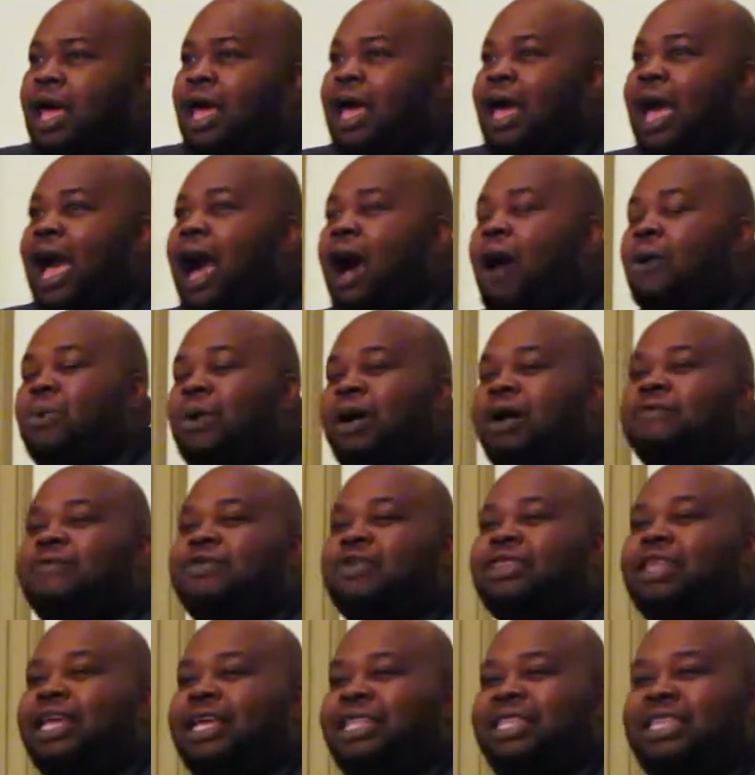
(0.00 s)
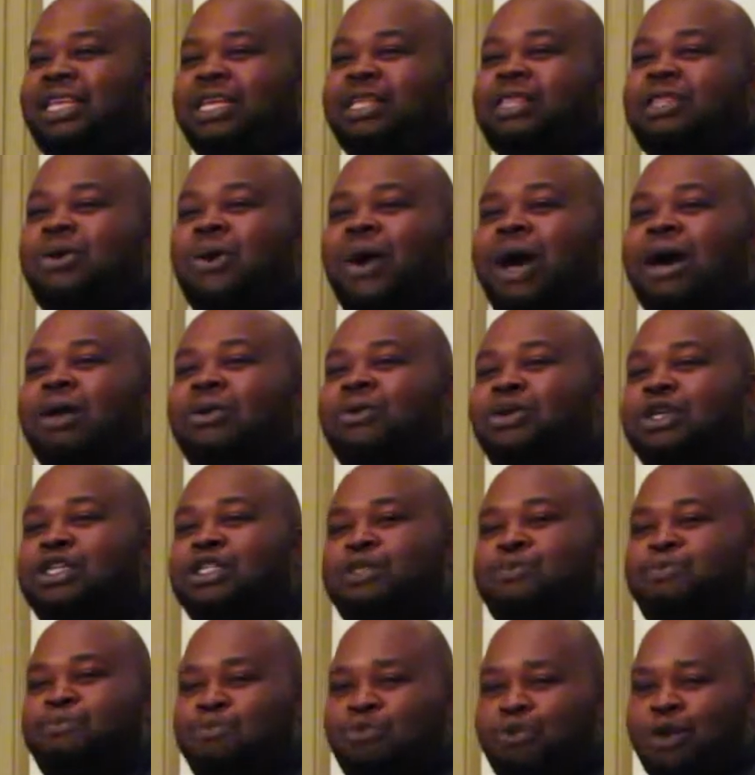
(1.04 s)
However, they didn't know how to
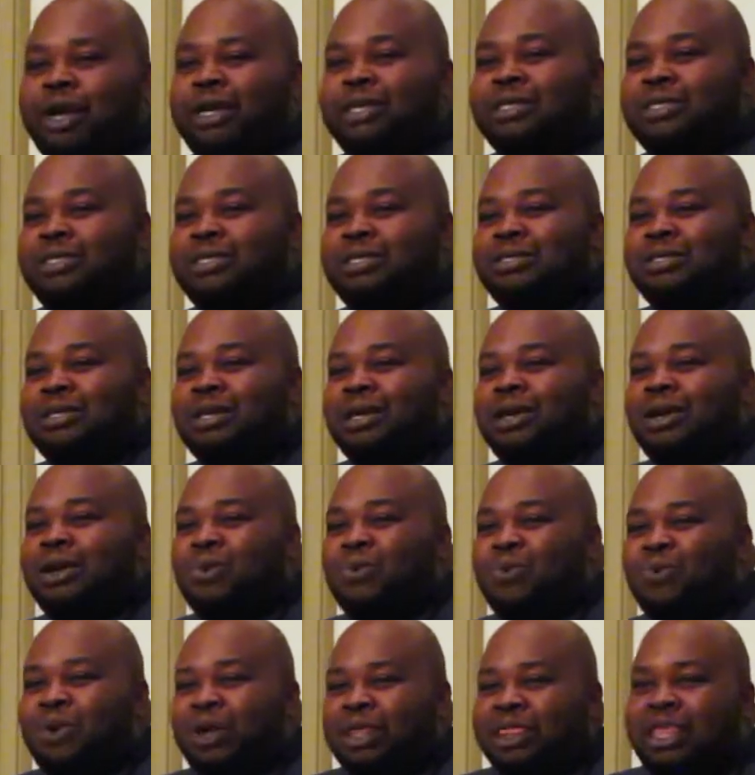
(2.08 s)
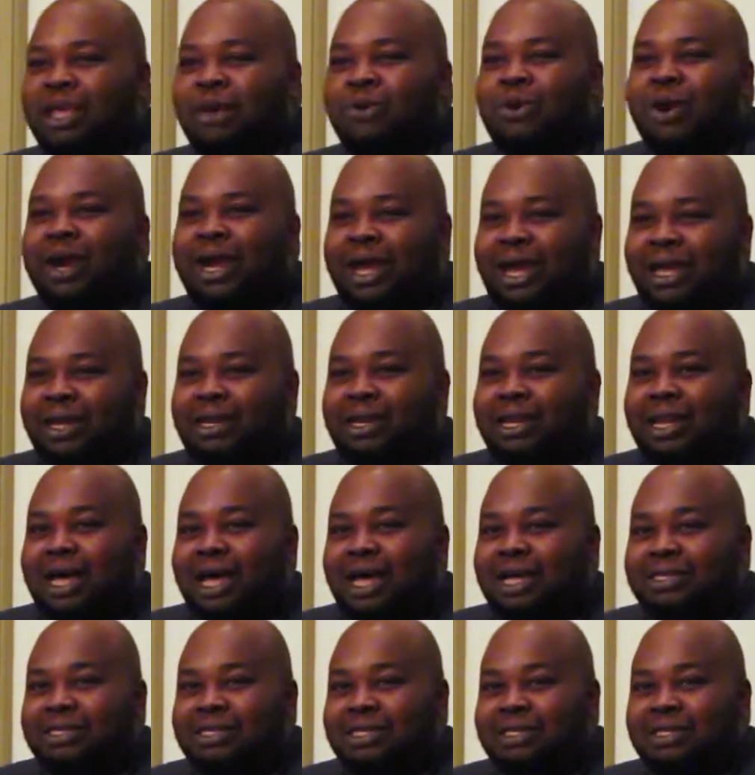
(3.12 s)
express what they were
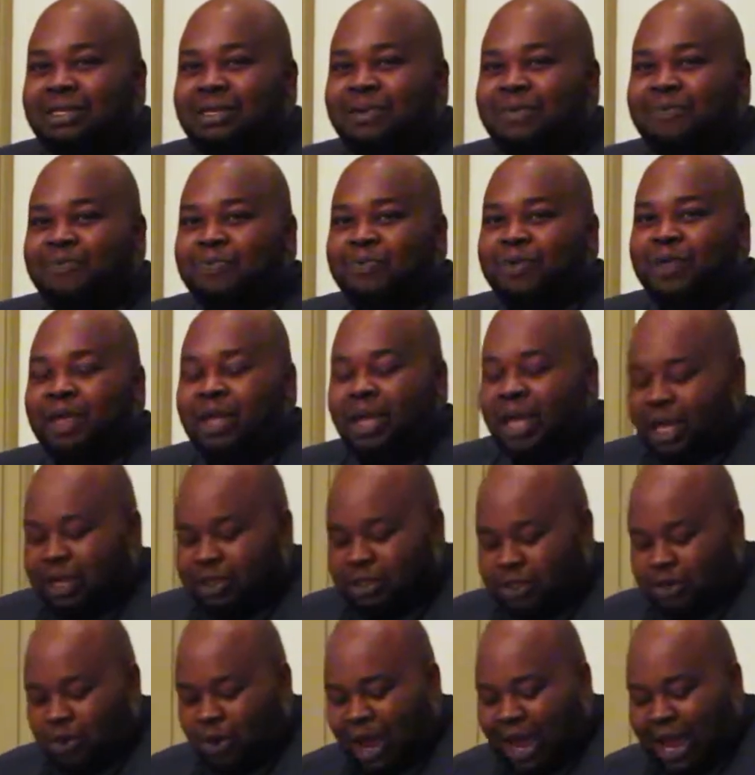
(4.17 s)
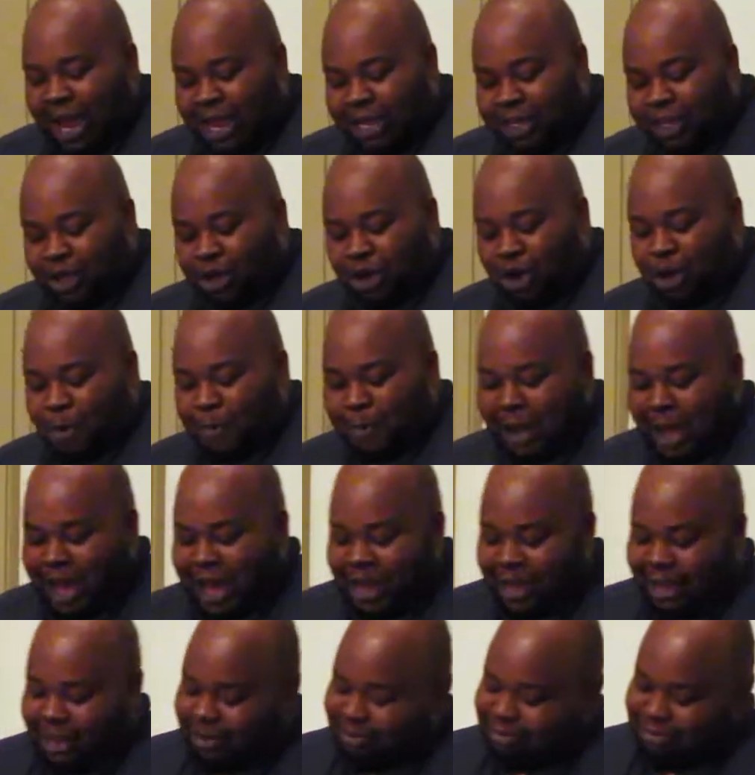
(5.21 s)
analyzing. And so I had to go
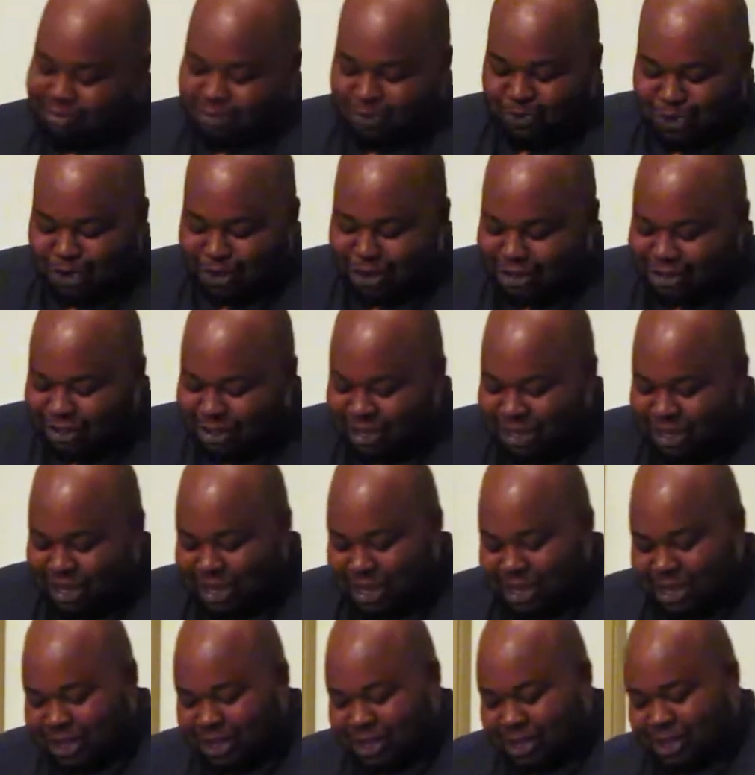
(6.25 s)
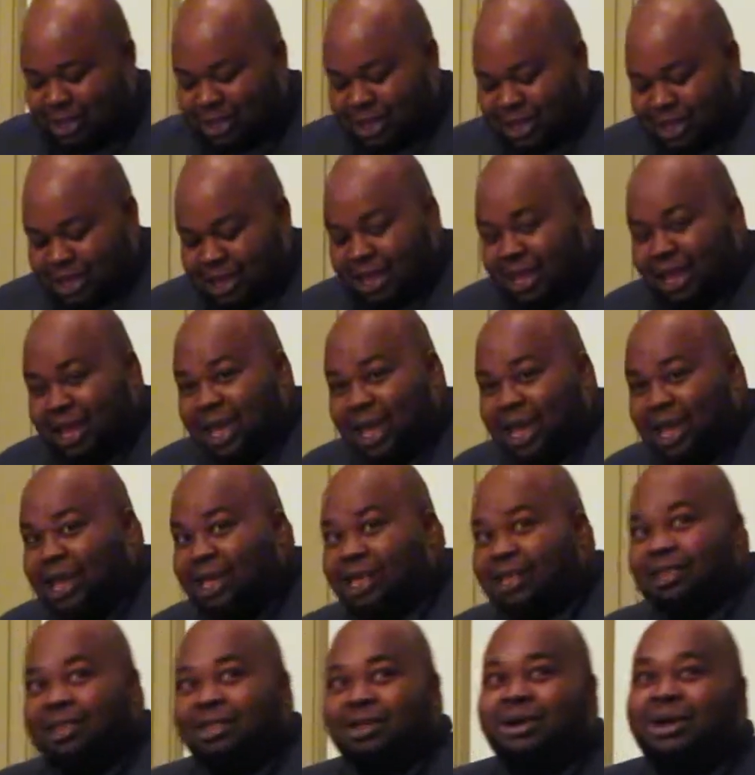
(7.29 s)
back once again
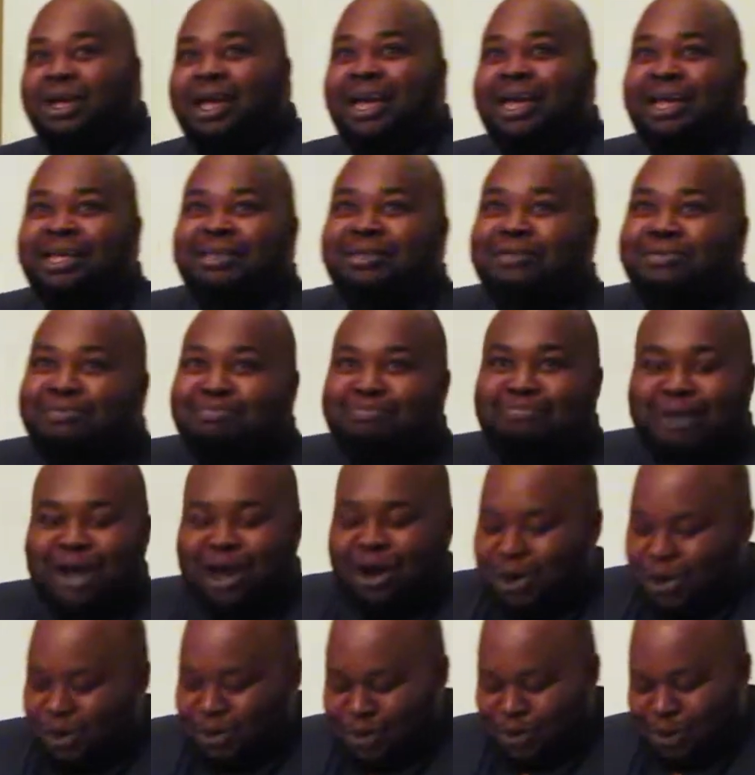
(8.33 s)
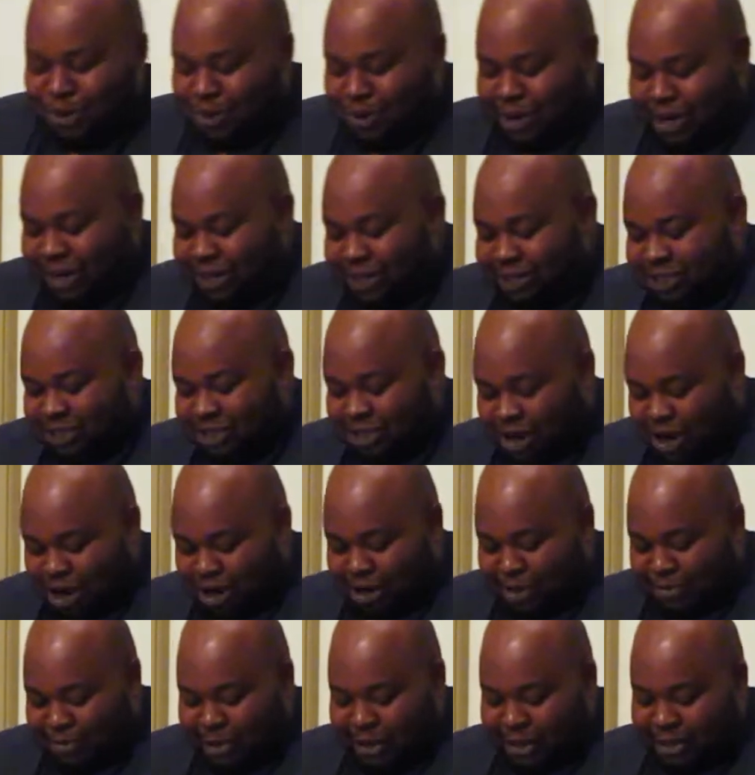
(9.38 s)
and look at my whole unit and
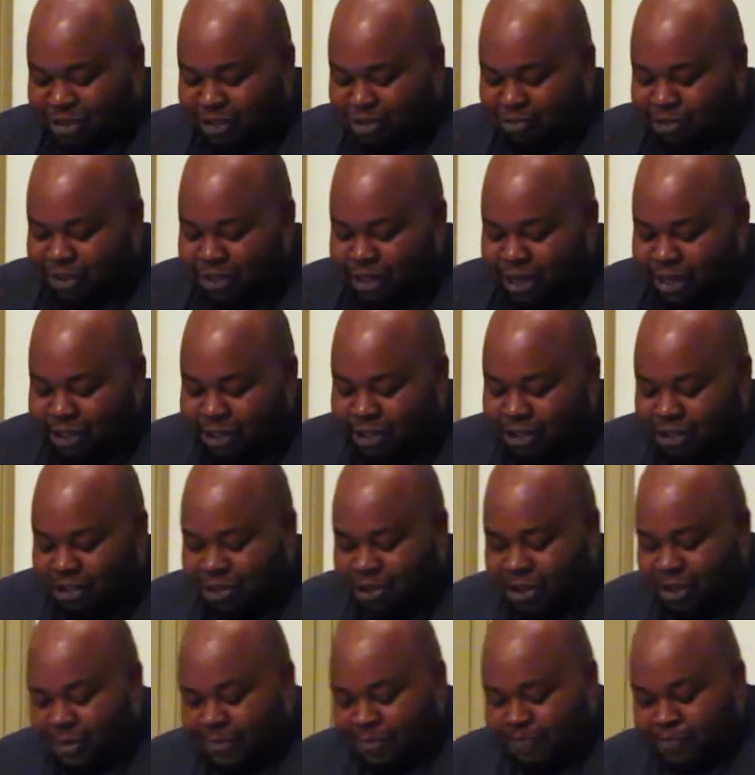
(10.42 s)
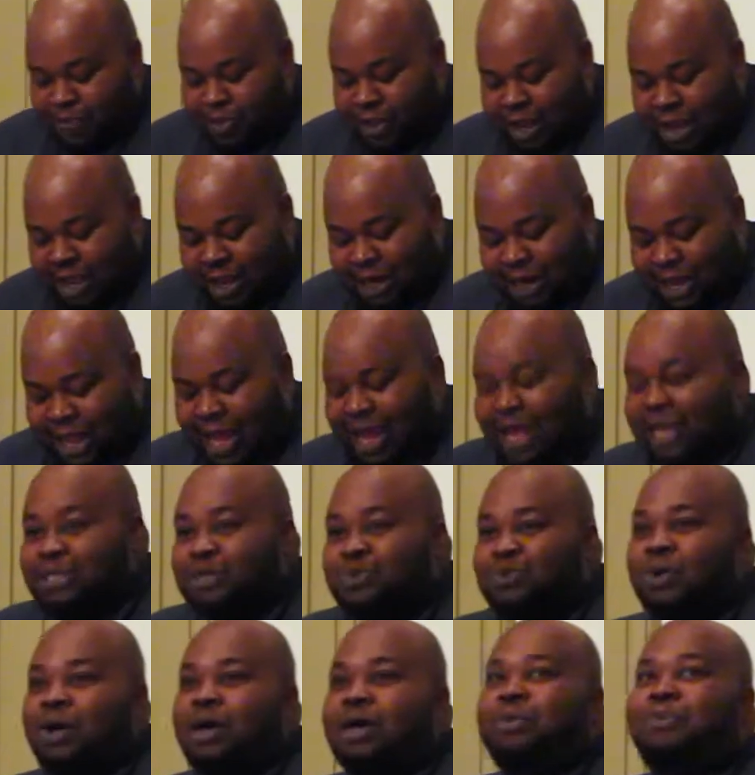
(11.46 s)
start to make some changes. And the
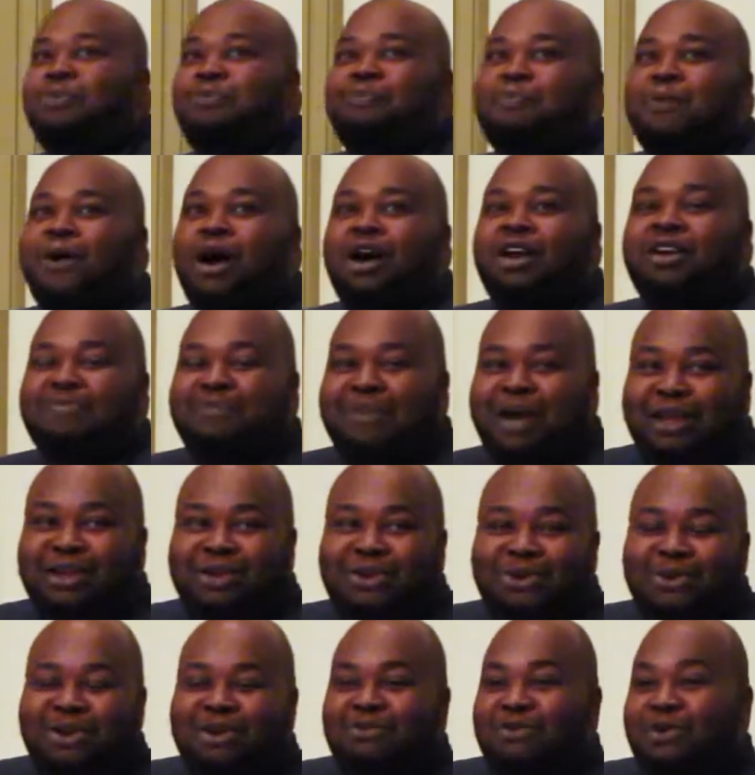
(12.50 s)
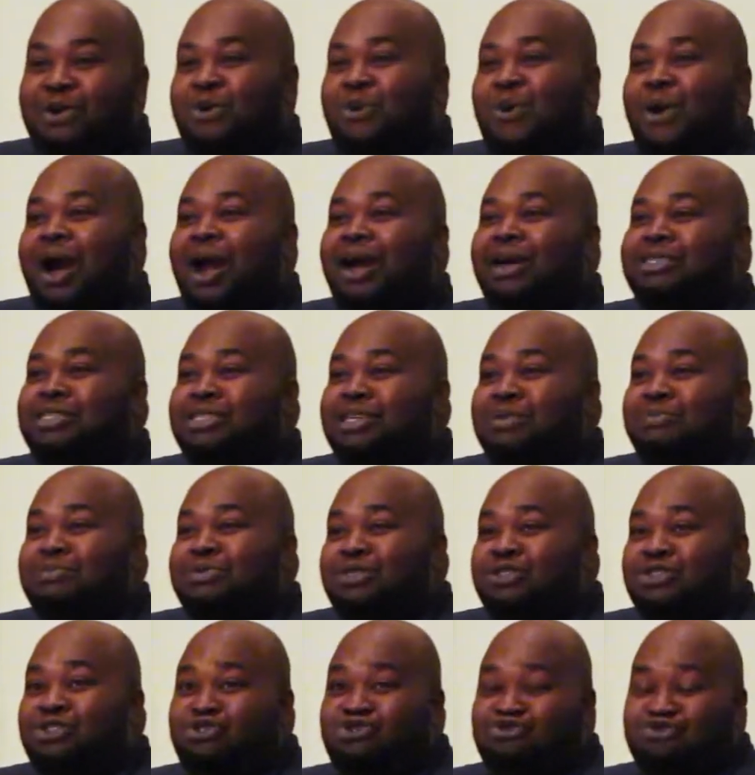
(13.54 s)
last one, part of my unit requires them
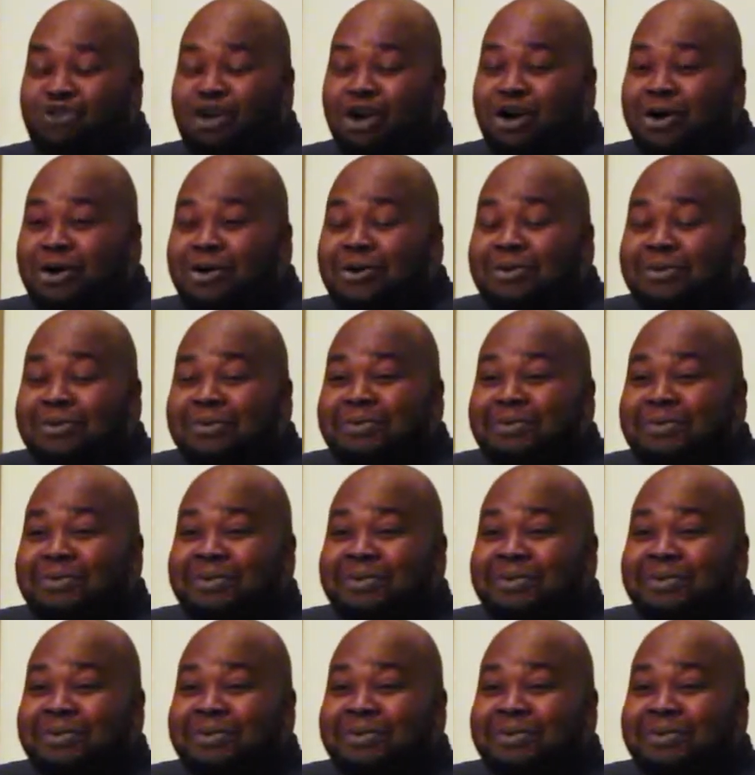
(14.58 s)
to draw.